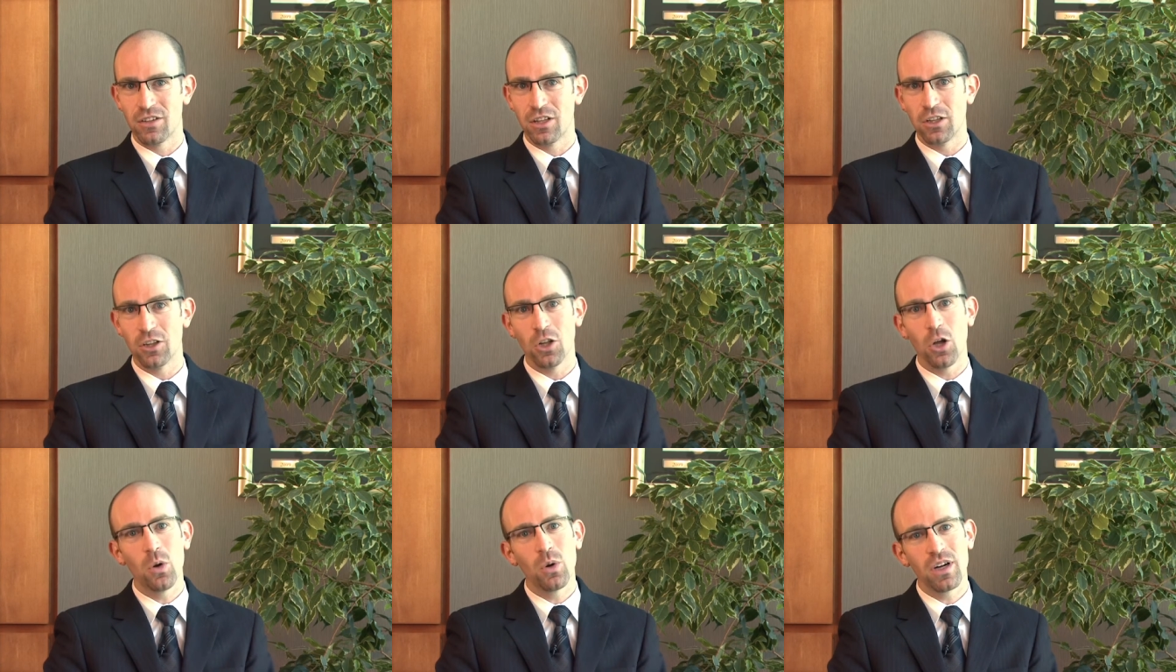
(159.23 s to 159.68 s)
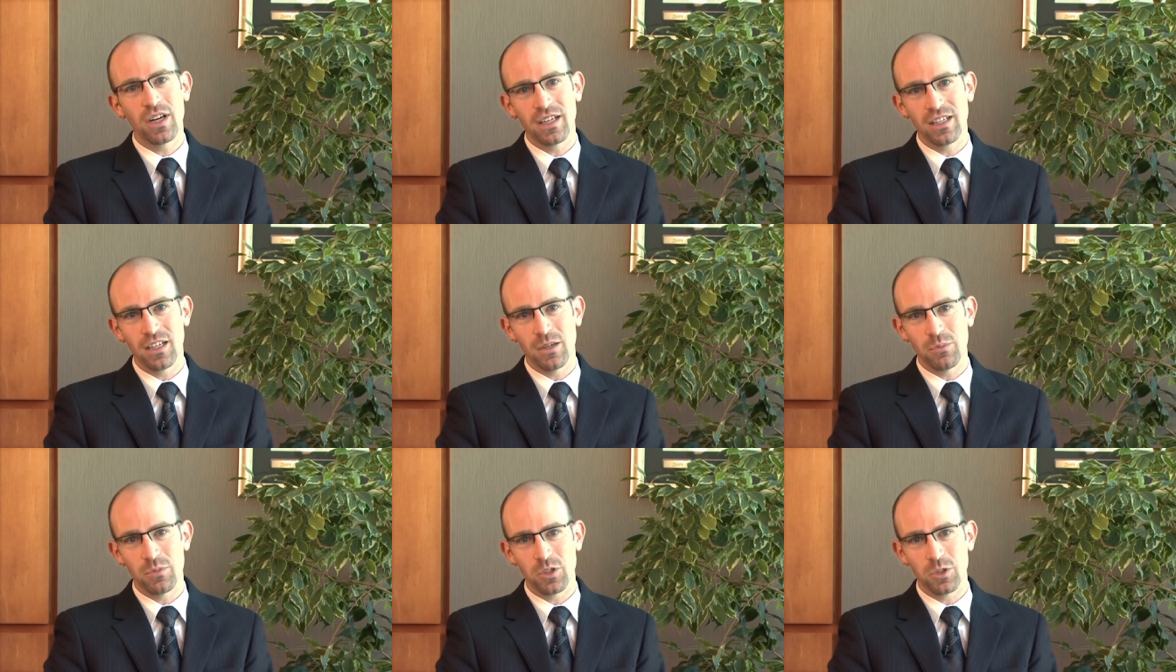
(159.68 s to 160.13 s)
the lower
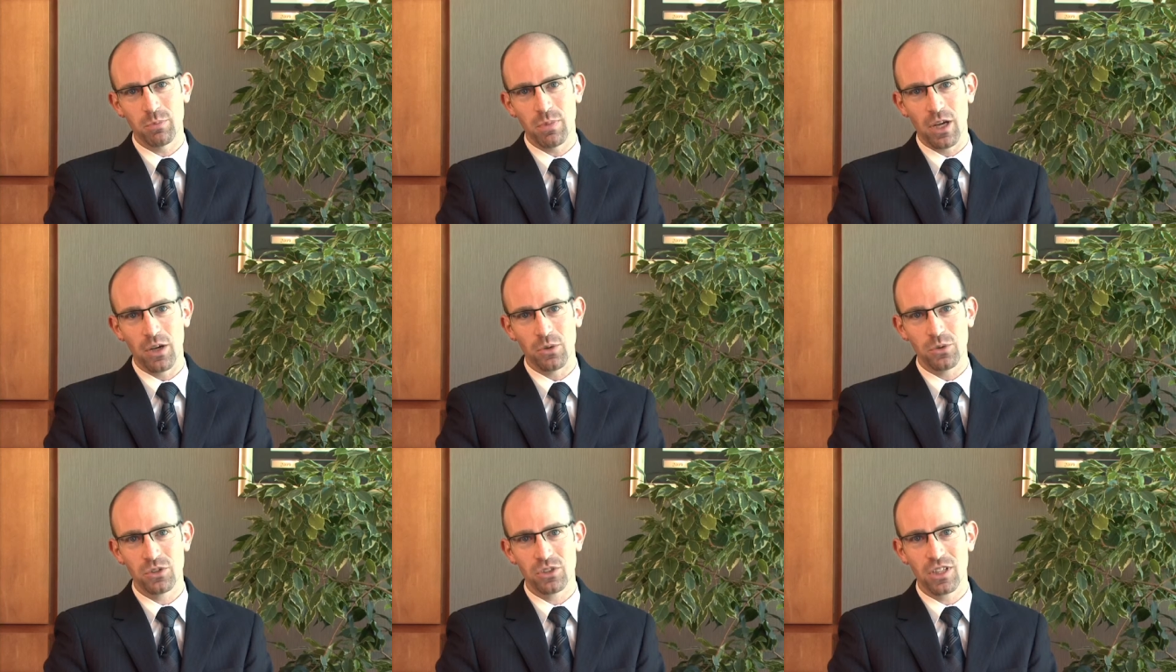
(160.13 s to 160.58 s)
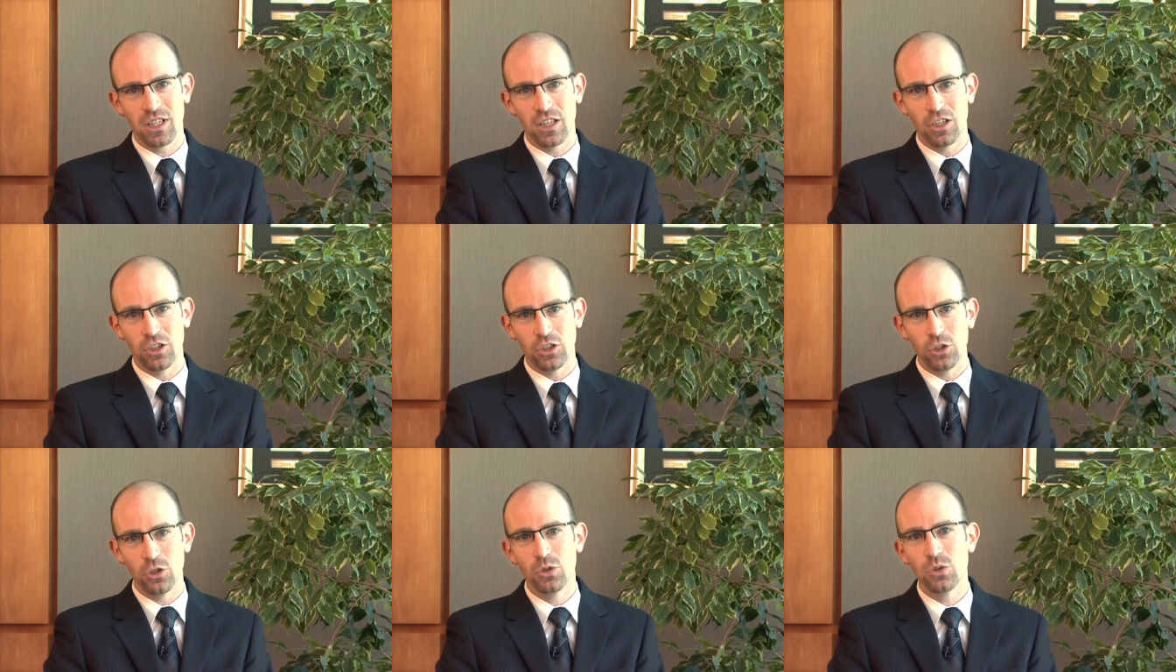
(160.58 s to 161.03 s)
income spouse
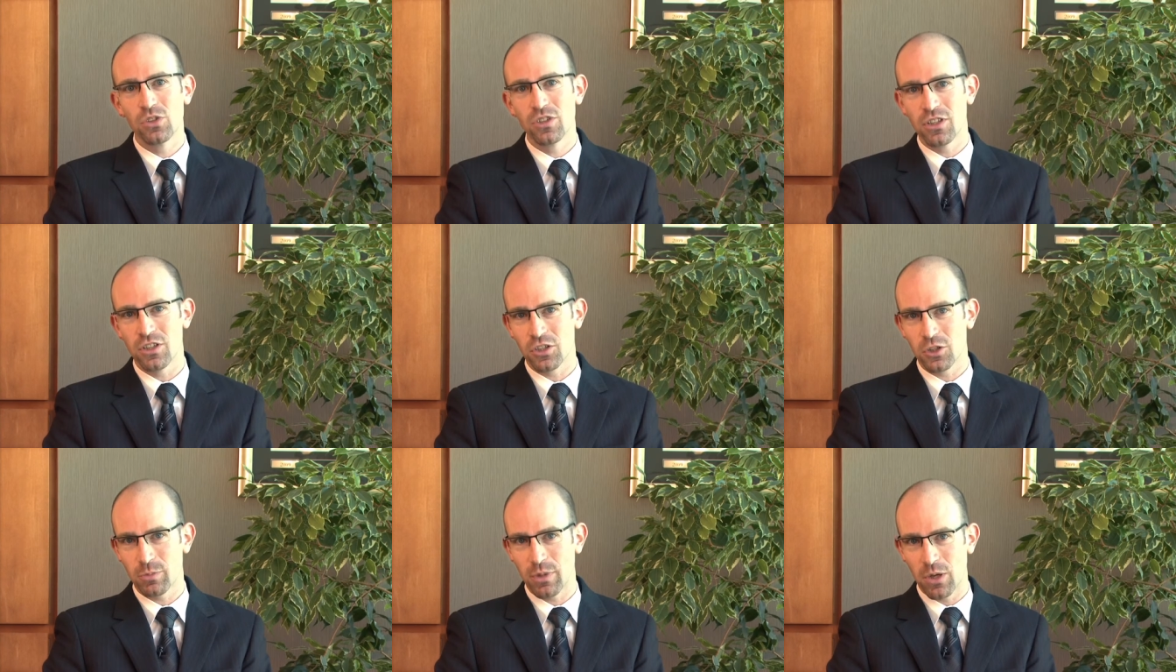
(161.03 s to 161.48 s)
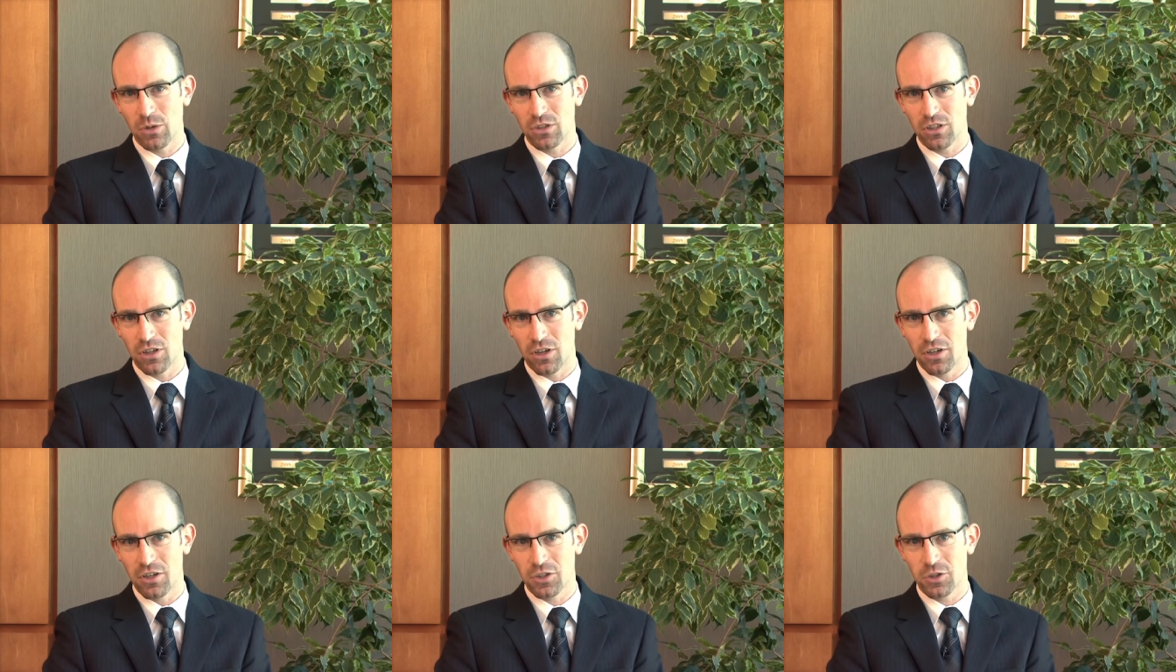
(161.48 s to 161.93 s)
can use their
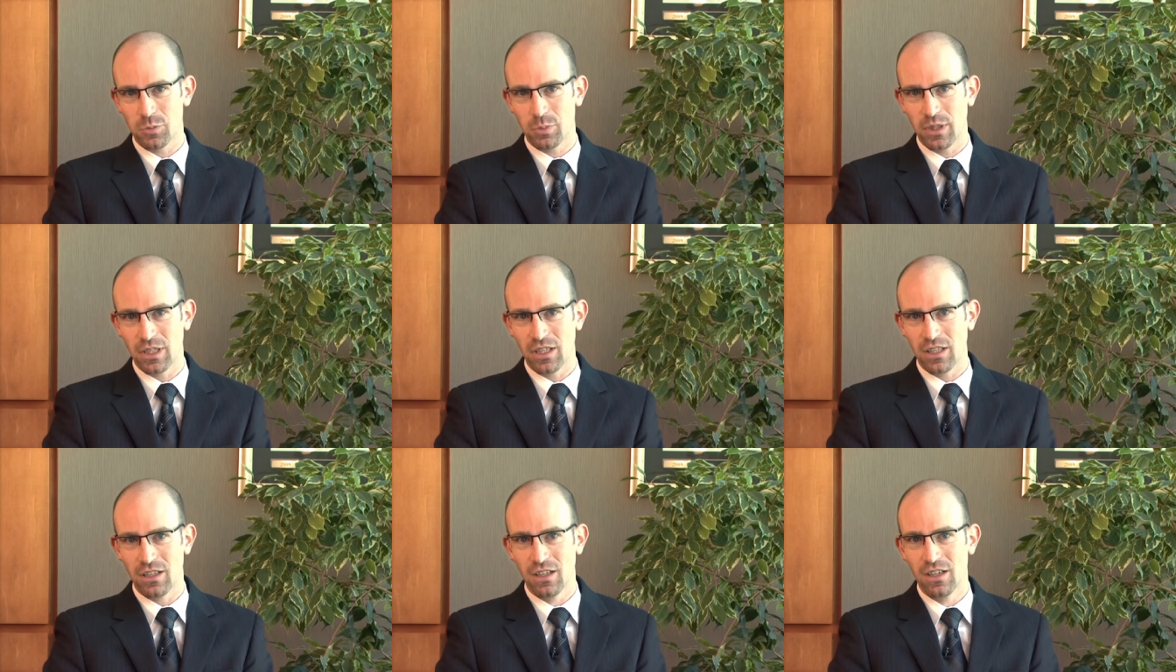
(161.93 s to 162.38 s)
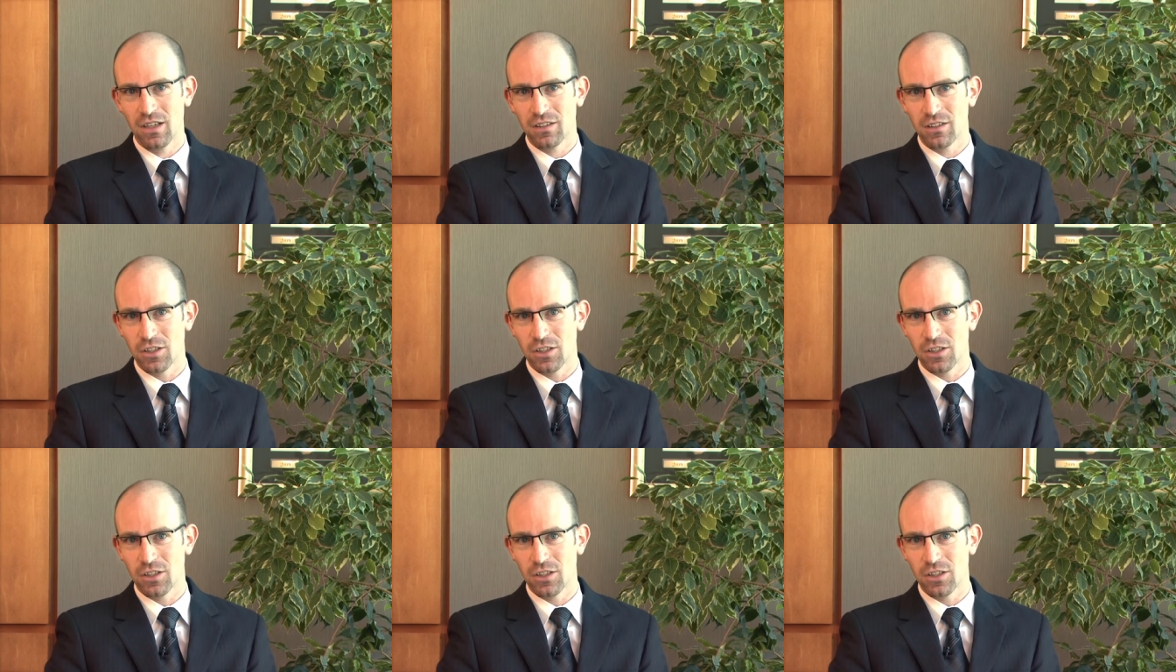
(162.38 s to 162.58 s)
spousal RSP